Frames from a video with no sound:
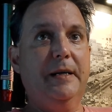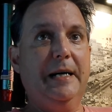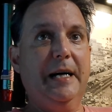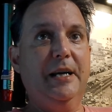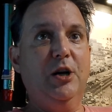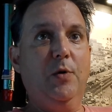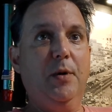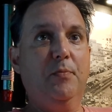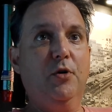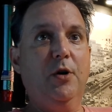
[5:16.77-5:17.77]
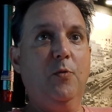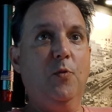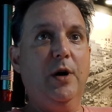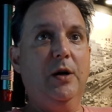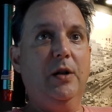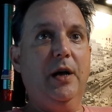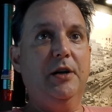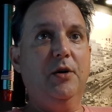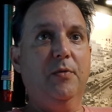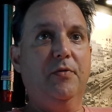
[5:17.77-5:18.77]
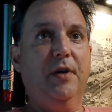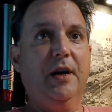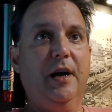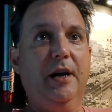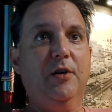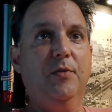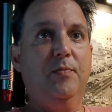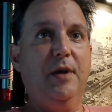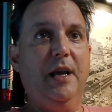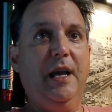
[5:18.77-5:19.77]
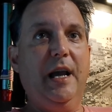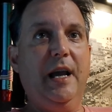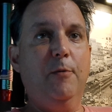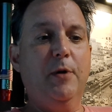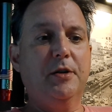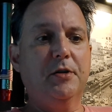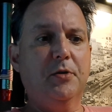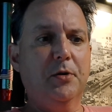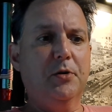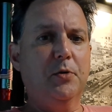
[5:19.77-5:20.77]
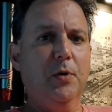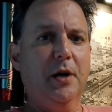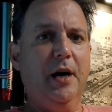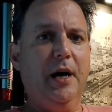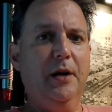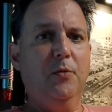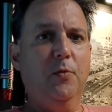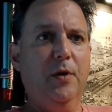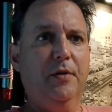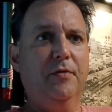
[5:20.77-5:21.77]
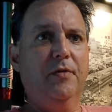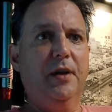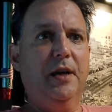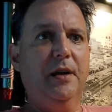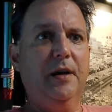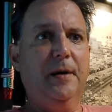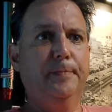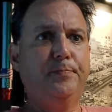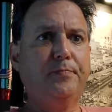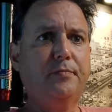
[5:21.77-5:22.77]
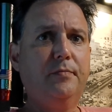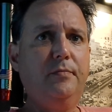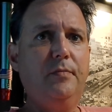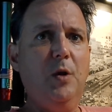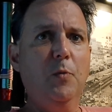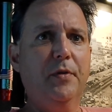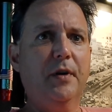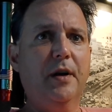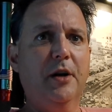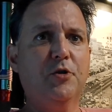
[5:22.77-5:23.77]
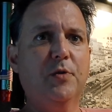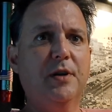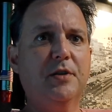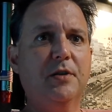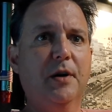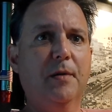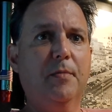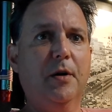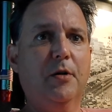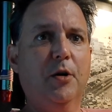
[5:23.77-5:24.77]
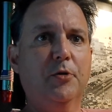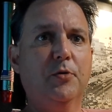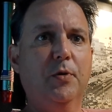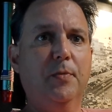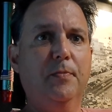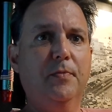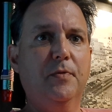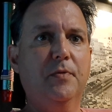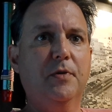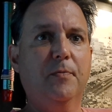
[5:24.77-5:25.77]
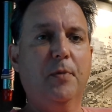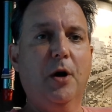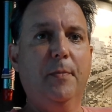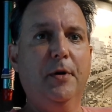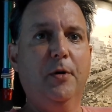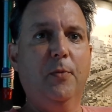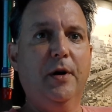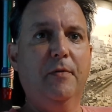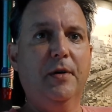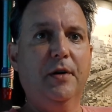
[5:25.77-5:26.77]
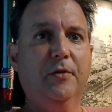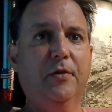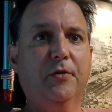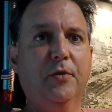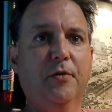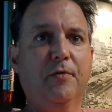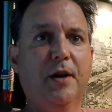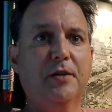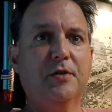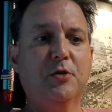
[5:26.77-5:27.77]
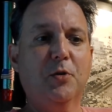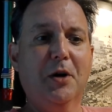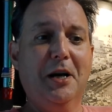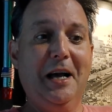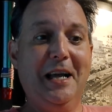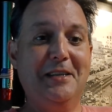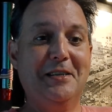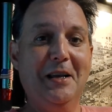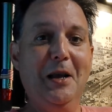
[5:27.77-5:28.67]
I know it pretty well. I don't think I could be a registered tour guide with the country's cultural department, or whatever it is that certifies the tour guides.